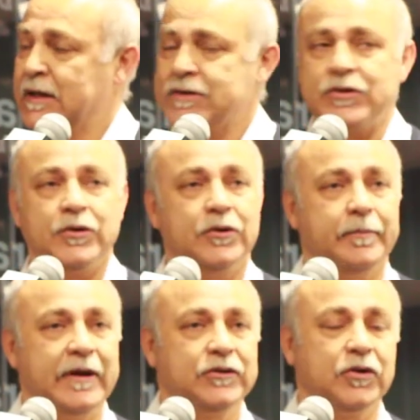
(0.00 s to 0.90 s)
So
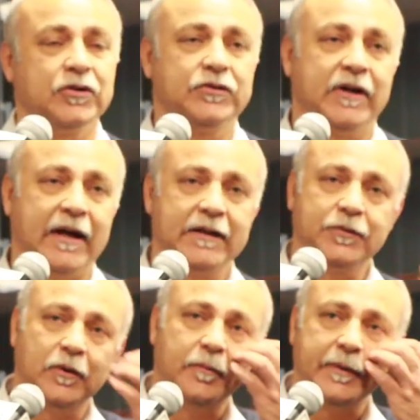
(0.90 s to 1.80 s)
my talk
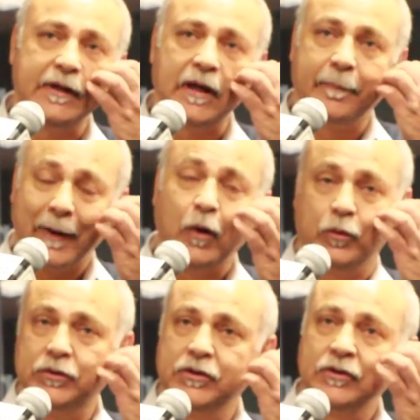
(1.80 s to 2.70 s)
tonight will be
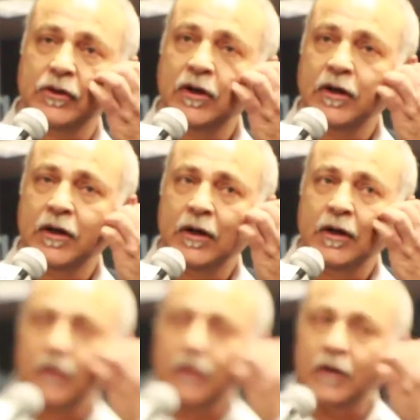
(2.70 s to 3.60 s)
about
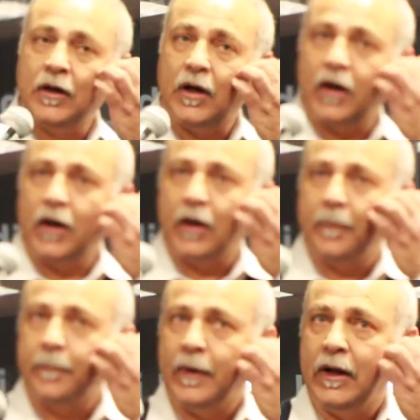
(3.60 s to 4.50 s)

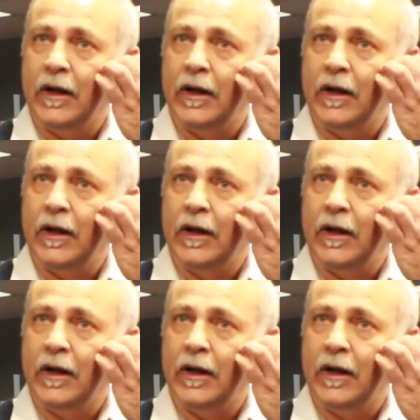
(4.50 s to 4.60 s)
um,